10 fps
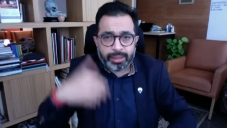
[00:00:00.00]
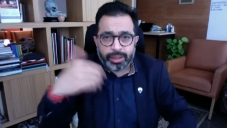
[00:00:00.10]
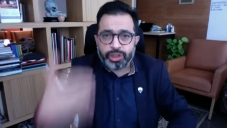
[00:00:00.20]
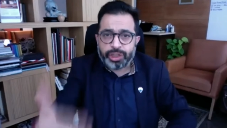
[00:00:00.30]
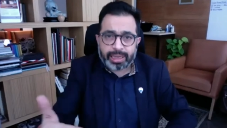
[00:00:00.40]

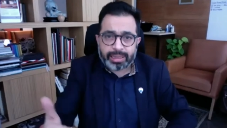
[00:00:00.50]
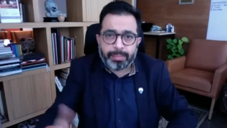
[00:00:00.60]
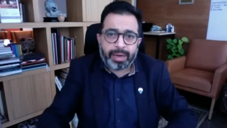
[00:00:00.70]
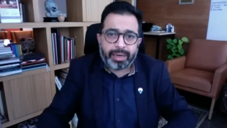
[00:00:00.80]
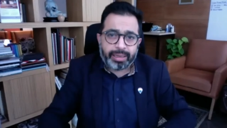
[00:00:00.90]
check the
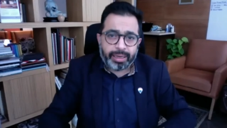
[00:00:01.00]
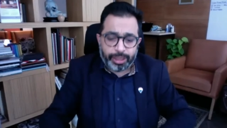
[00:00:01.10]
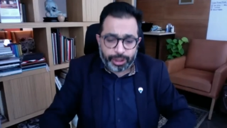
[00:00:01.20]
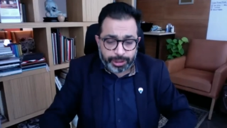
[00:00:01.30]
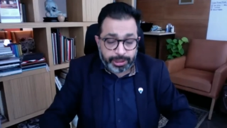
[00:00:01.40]
market
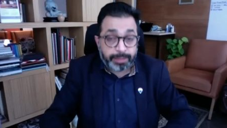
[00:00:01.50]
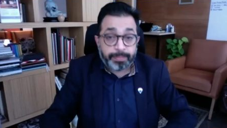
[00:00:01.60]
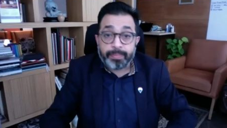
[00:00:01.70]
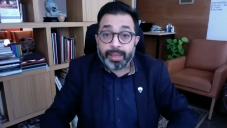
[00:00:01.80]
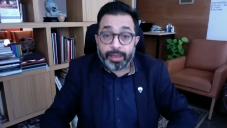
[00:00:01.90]
conditions,
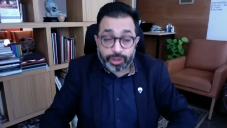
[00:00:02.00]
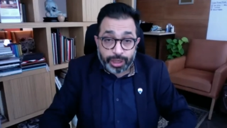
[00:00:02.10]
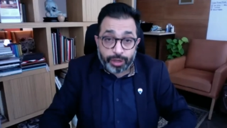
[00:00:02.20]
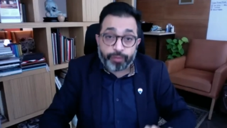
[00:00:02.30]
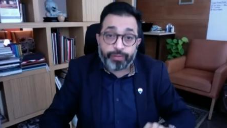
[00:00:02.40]
see
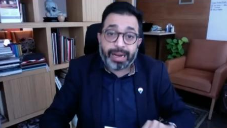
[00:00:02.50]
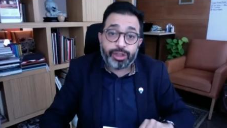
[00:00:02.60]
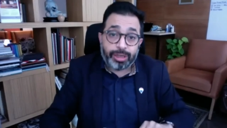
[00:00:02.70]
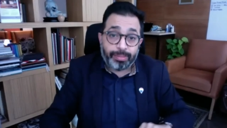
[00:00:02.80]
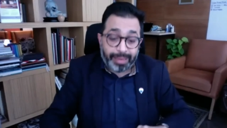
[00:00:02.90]
your
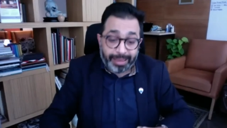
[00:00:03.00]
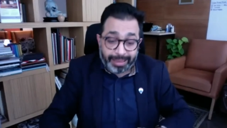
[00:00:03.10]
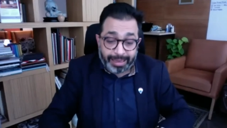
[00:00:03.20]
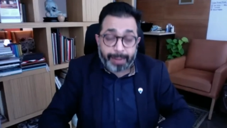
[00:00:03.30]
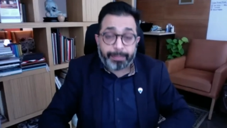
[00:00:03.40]
financial ability
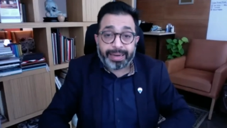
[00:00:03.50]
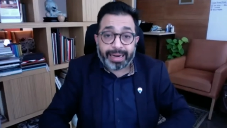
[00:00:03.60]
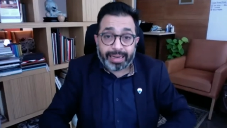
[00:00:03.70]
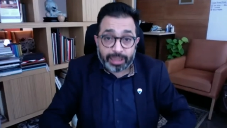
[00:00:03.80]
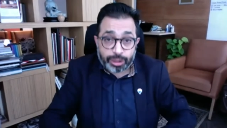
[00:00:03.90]
and
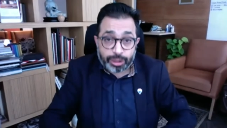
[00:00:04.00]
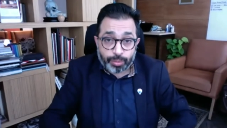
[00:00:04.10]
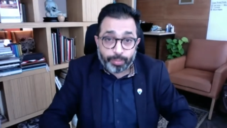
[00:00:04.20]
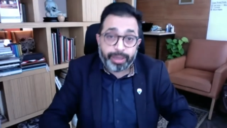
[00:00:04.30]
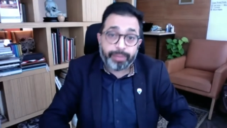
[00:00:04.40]
appetite at this
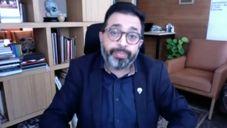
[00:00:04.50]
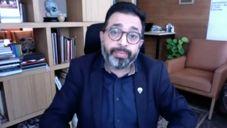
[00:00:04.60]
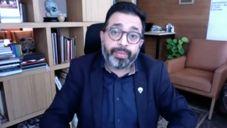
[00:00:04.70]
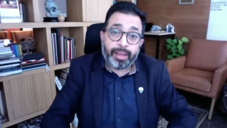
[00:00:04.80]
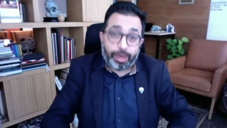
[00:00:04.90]
moment,
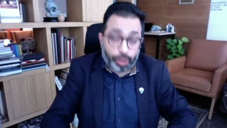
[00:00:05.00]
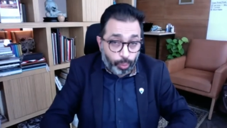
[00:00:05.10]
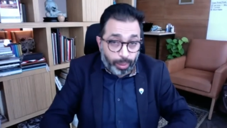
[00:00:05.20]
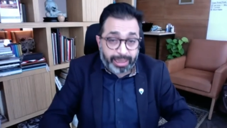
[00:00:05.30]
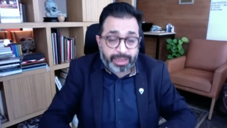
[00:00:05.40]
do
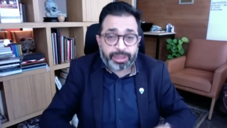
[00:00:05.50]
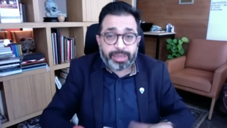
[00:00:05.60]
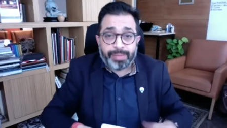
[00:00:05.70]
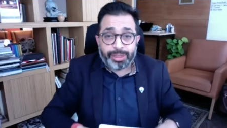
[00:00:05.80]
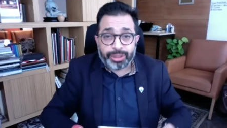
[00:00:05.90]
a test
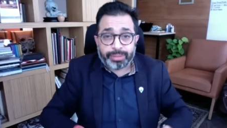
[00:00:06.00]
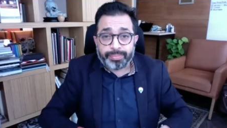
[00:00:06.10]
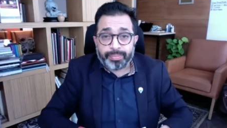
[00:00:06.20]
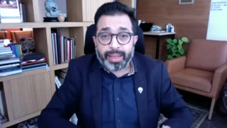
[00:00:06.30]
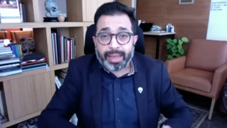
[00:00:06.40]
and measure,
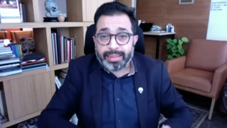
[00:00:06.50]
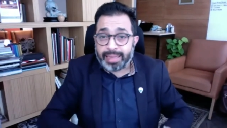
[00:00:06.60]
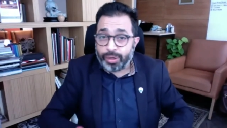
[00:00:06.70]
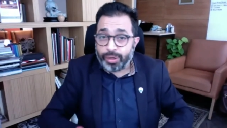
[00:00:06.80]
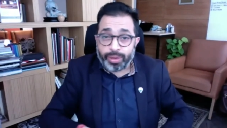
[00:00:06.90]
and
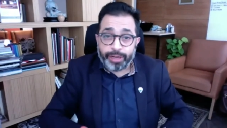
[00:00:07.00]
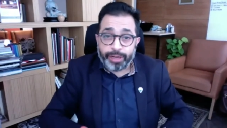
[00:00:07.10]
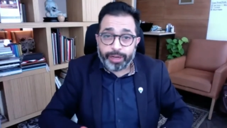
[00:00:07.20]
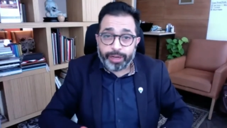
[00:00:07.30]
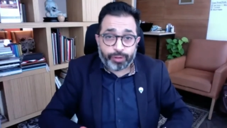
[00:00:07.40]
then you're ready
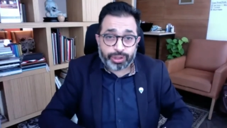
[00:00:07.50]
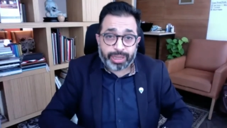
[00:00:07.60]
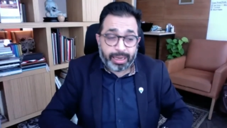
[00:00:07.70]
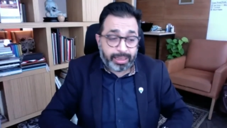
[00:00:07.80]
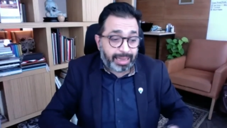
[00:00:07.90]
for
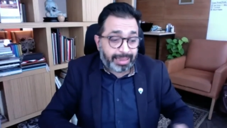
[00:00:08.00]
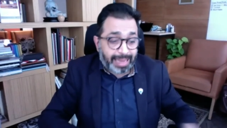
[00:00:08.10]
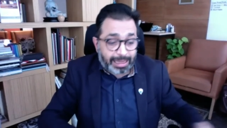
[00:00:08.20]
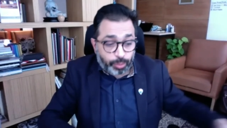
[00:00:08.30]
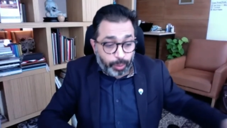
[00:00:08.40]
scale. And
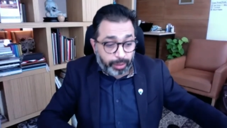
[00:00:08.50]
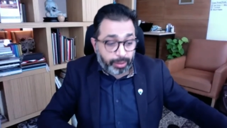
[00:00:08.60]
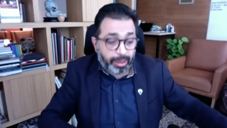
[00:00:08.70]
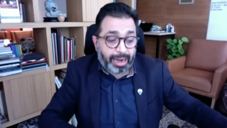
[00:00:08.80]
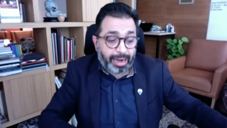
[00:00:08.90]
that's what
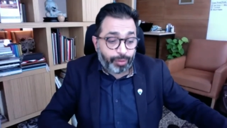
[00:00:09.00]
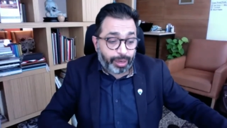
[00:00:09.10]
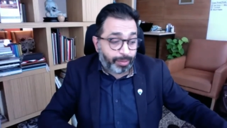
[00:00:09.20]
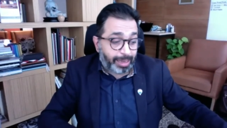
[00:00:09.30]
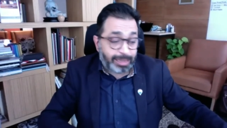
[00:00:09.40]
I would
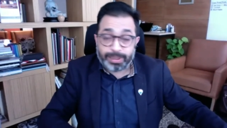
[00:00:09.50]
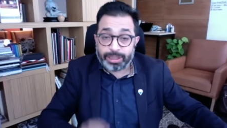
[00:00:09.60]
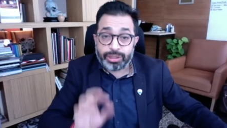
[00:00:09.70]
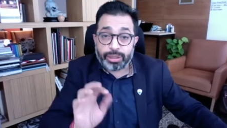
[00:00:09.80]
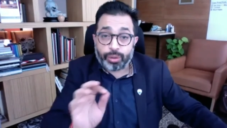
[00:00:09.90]
advise. But
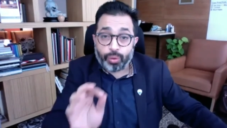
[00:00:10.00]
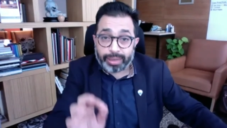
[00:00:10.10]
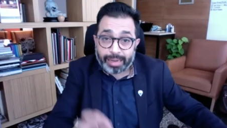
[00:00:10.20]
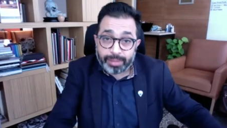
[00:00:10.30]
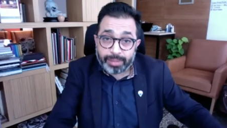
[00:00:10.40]
this is a good
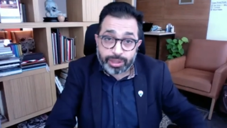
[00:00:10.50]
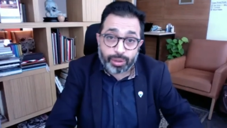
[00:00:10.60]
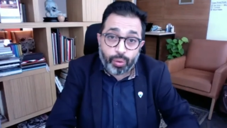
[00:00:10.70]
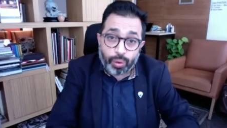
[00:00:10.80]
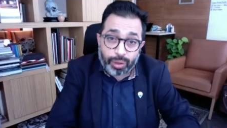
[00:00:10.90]
time. This is a
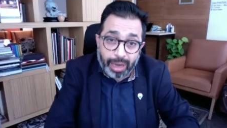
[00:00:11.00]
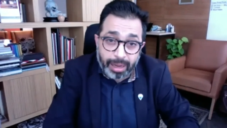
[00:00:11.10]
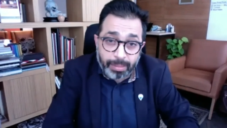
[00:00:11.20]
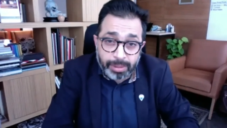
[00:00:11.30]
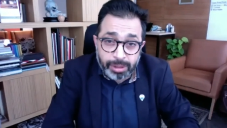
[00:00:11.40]
good
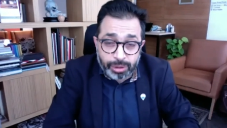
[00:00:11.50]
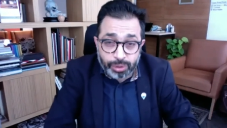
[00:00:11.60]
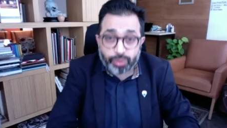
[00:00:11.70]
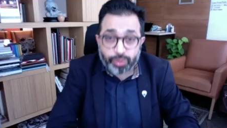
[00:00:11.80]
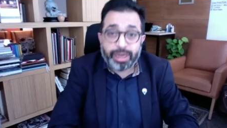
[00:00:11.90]
time
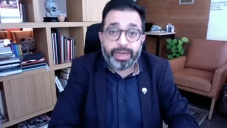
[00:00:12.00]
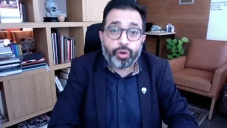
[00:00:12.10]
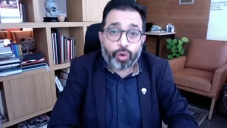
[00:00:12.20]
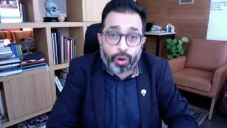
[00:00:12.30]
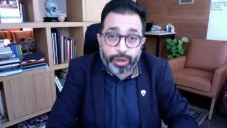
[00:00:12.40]
to really
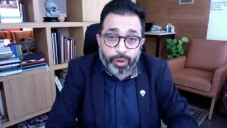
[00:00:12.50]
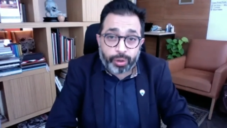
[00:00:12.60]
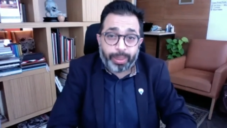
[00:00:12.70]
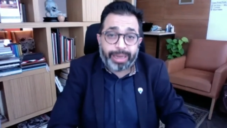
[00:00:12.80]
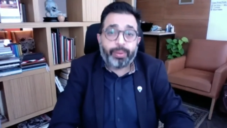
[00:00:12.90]
draw your
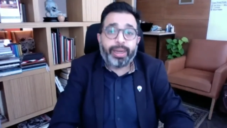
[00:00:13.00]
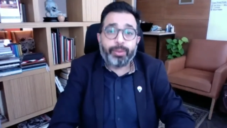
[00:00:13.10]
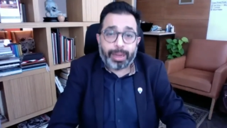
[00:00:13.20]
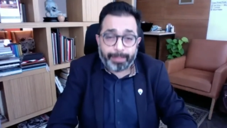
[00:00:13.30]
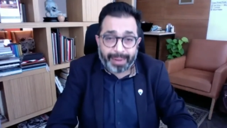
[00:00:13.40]

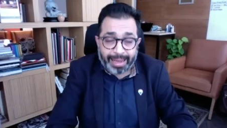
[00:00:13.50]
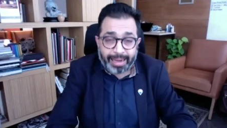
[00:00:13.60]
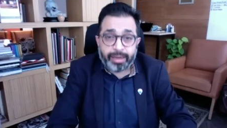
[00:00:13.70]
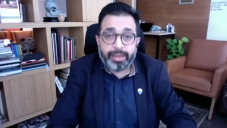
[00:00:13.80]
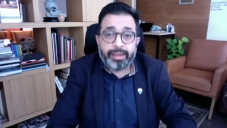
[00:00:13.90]
2021
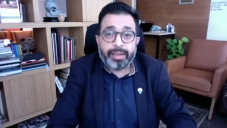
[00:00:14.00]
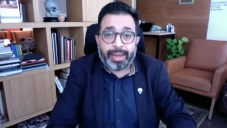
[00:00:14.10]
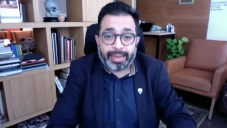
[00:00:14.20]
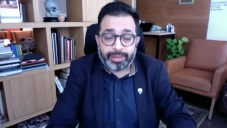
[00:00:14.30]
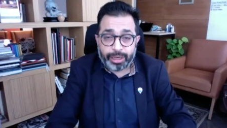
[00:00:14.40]
plan
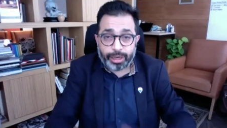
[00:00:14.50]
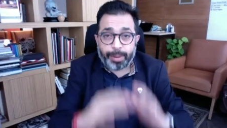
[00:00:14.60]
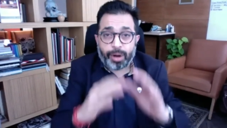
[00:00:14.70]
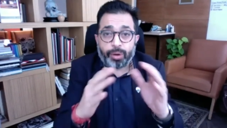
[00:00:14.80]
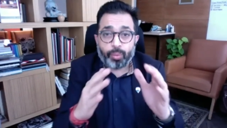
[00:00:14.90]
and think
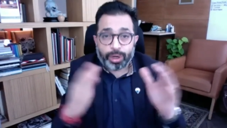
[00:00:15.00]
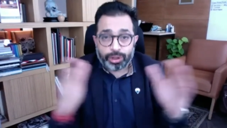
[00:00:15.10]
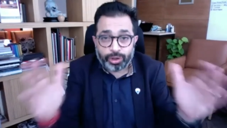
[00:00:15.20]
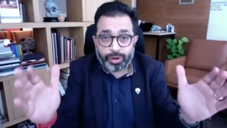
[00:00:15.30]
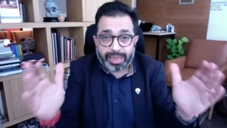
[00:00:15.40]
about what
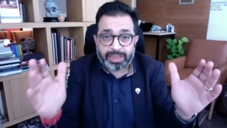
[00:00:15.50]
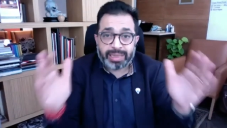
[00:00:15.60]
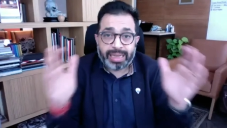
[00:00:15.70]
is your next scale